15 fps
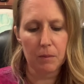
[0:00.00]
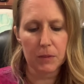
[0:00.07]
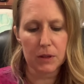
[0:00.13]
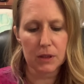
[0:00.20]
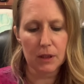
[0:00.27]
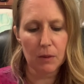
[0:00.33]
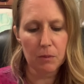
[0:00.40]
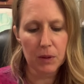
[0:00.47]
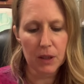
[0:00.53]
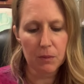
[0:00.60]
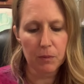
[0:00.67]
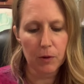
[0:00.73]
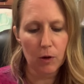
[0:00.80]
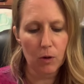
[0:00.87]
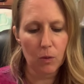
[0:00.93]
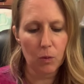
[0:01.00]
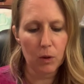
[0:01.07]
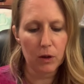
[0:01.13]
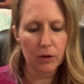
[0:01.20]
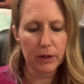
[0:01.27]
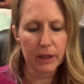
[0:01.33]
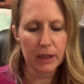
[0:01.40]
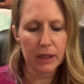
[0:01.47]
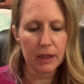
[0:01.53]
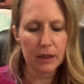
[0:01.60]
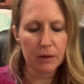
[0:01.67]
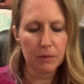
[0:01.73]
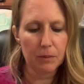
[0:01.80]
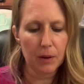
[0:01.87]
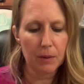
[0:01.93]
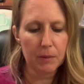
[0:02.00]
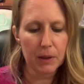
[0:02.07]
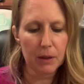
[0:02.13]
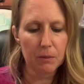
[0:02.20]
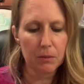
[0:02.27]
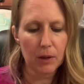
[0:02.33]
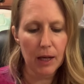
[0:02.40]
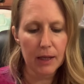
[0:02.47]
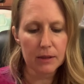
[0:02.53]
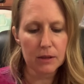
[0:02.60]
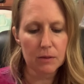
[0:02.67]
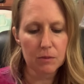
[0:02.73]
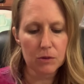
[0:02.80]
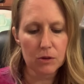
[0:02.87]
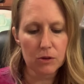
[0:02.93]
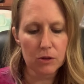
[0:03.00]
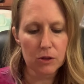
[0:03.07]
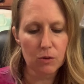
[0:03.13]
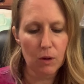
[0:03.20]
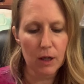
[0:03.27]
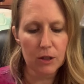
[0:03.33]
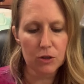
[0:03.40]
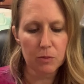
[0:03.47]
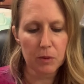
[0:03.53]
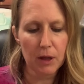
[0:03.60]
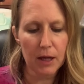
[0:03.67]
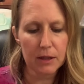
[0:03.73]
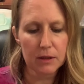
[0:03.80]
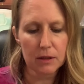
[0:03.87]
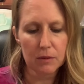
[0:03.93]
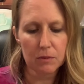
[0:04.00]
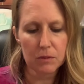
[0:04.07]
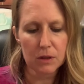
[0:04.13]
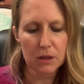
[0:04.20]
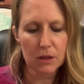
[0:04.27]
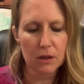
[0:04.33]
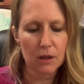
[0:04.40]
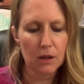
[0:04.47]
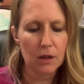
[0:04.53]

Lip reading: Some people will eat pumpkin blossoms or squash blossoms.